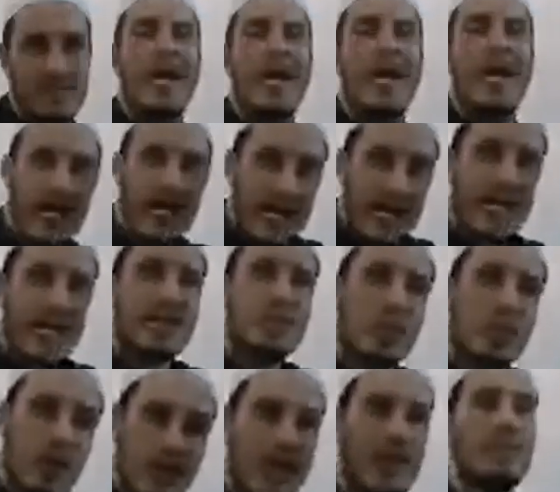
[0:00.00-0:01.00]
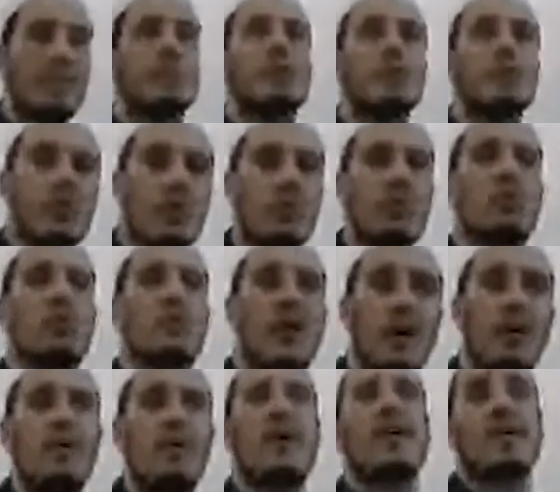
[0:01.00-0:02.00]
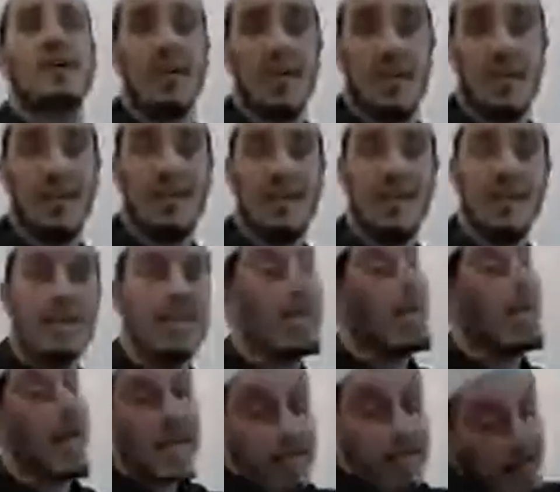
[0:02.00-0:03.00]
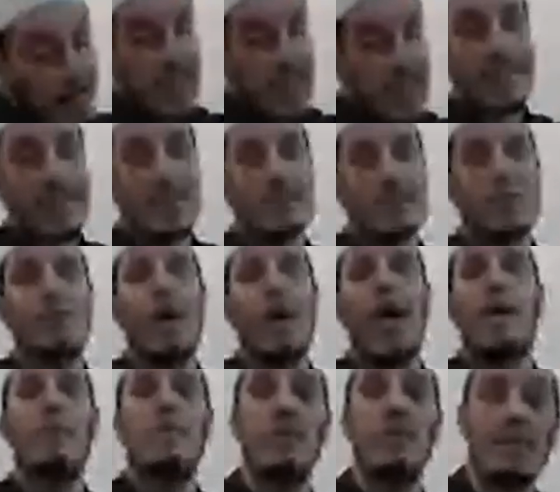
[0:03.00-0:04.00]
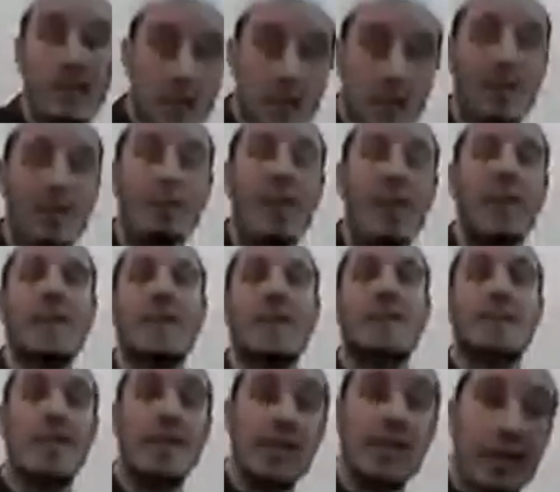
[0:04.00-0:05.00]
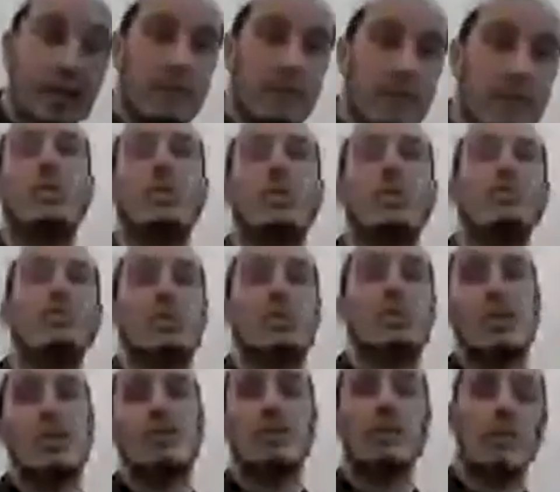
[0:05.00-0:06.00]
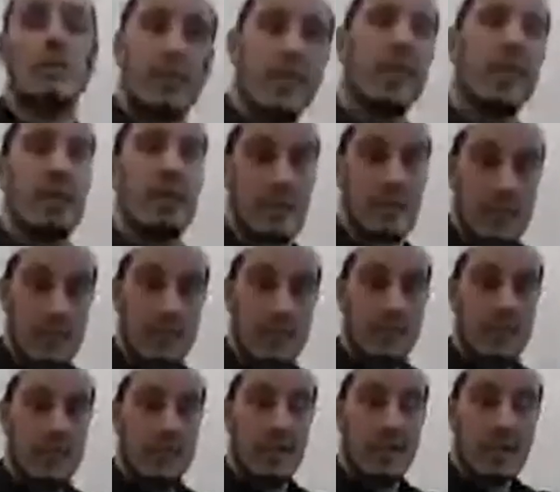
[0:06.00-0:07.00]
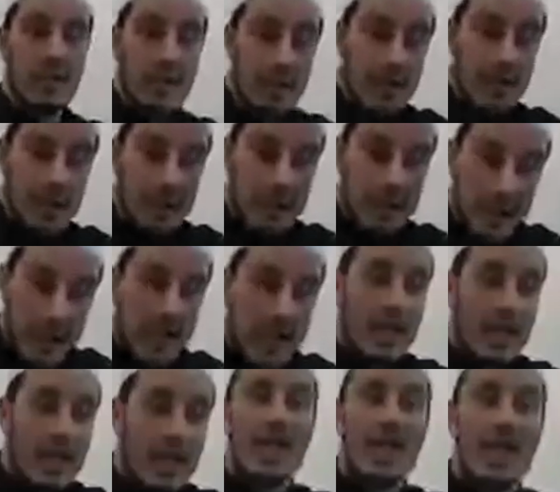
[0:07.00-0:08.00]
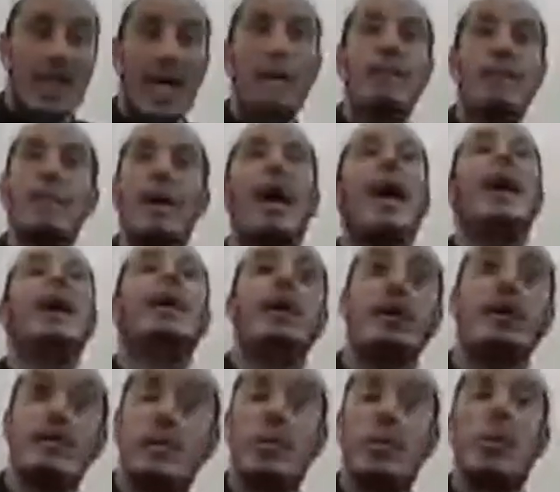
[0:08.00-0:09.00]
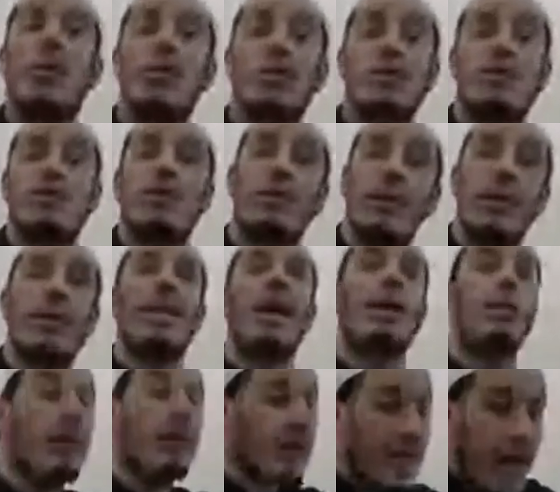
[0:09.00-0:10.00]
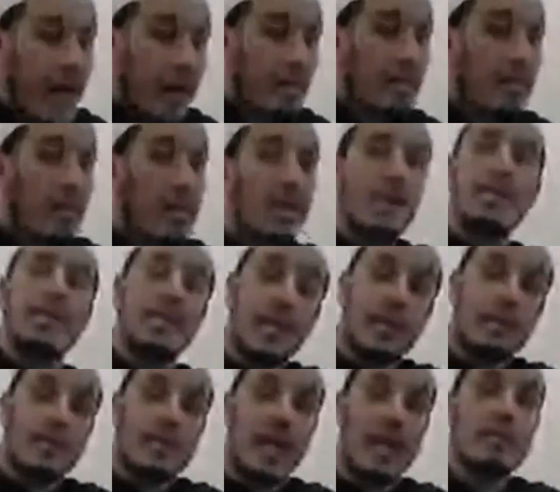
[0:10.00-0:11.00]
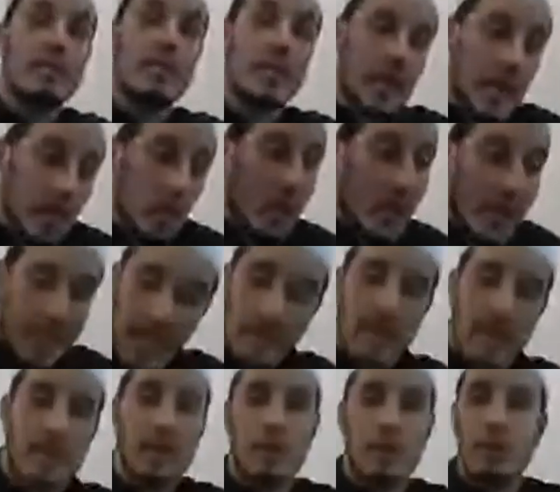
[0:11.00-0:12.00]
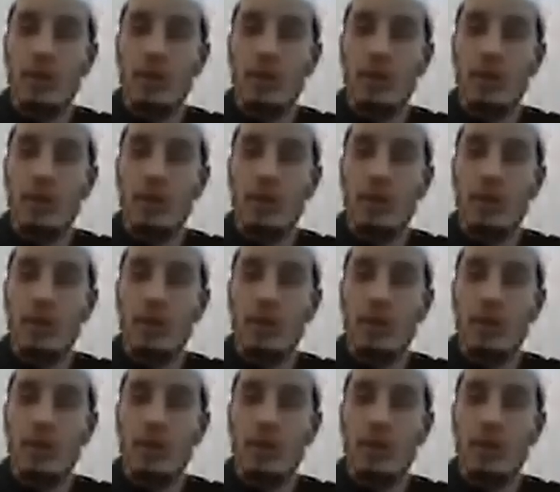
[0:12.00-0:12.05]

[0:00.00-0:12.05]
And ease will come to you sooner or later. And that's a lesson for Muhammad, for the companions, for all the Muslims to learn. The ease will come and the reward from Allah will come. Sometimes it will come in this